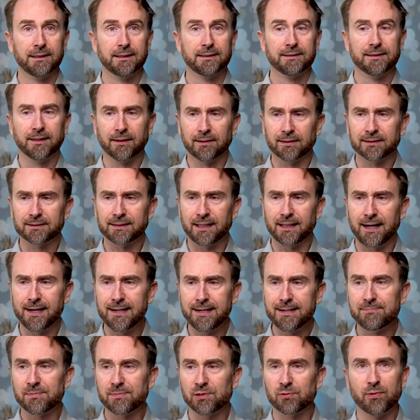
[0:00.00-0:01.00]
There are
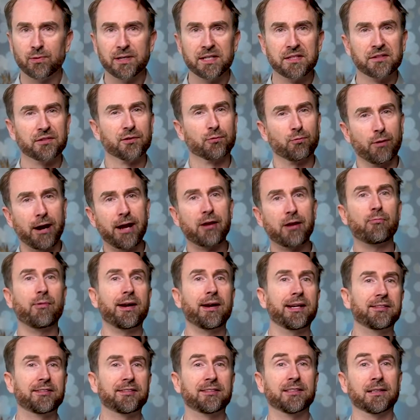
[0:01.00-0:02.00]
times when the right way
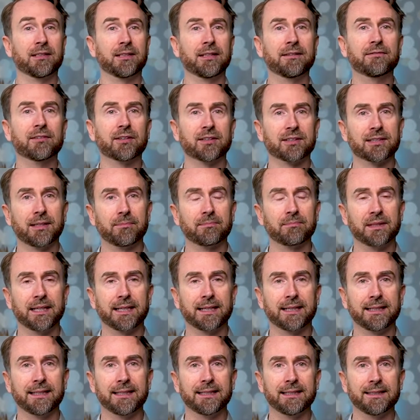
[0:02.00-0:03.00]
to deliver
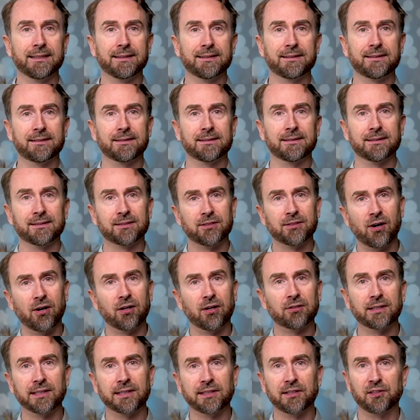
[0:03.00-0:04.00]
something is to
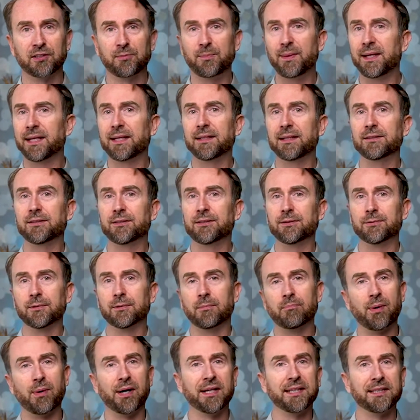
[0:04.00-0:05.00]
talk like you're speaking to a
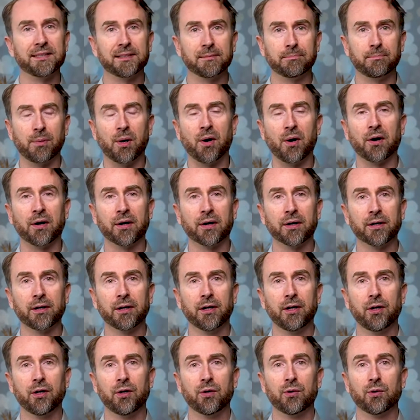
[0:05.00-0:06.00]
buddy at the bar
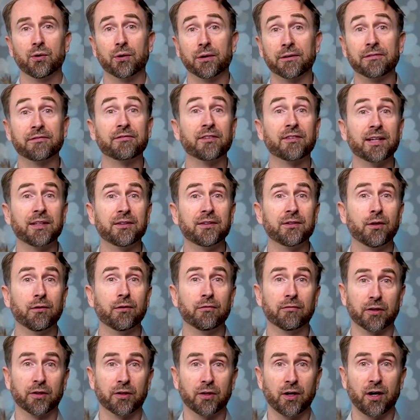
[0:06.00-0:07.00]
or a friend
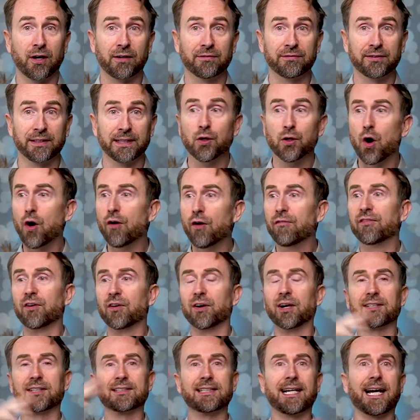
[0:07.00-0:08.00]
over coffee.
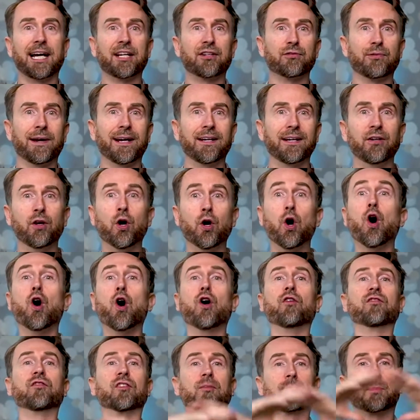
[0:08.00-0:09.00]
Over-exaggerated,
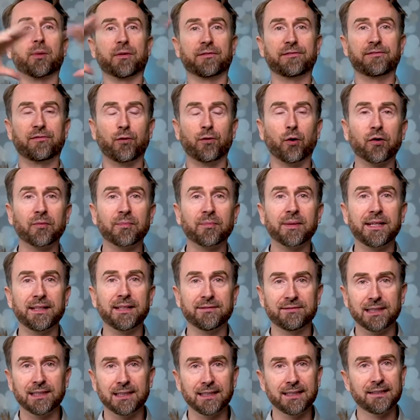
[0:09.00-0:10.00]
over-performative
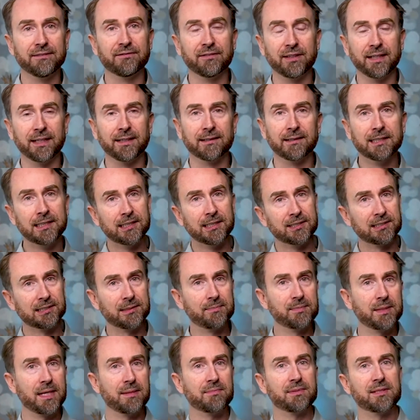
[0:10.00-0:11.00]
delivery
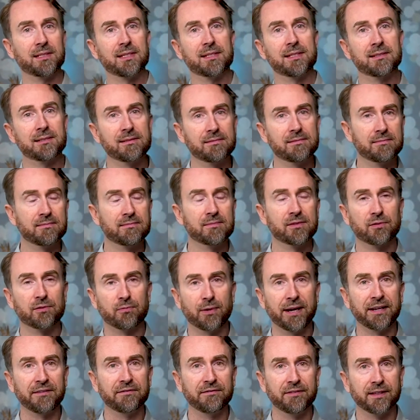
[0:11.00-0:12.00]
sometimes isn't the
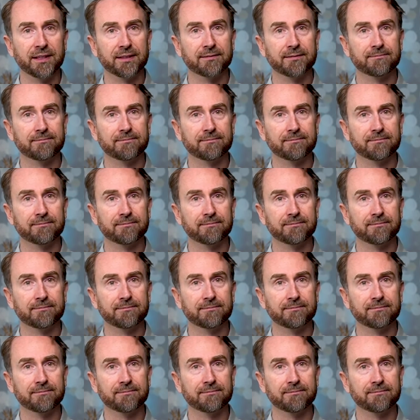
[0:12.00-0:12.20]
right fit.